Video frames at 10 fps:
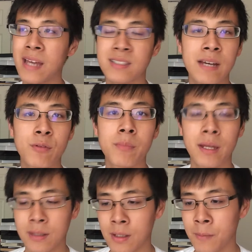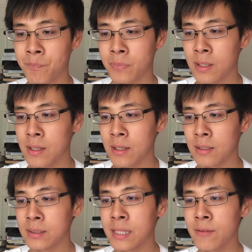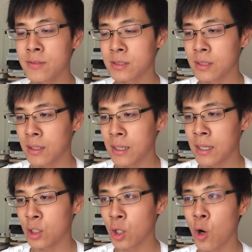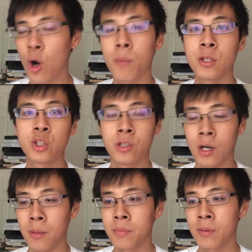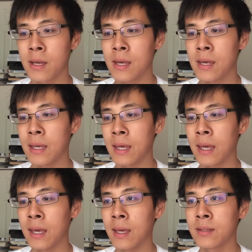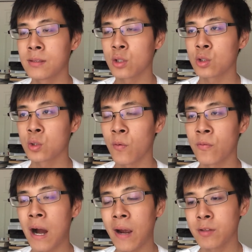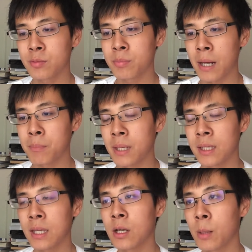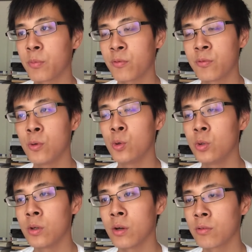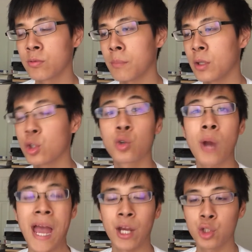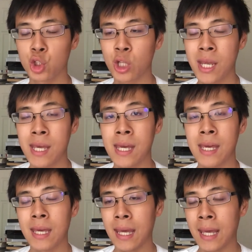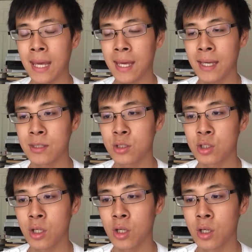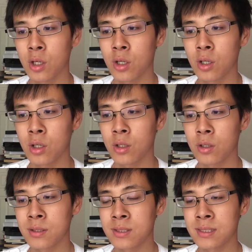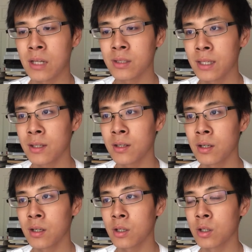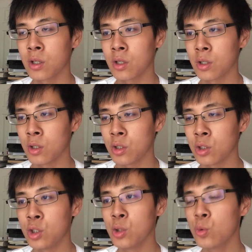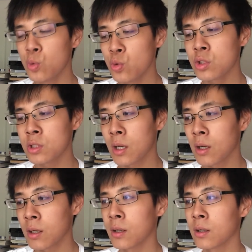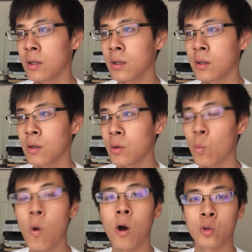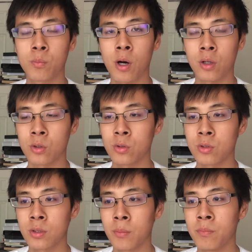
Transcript: has never met them, lives in a garbage dump, and survives by picking up food from the trash and selling used water bottles,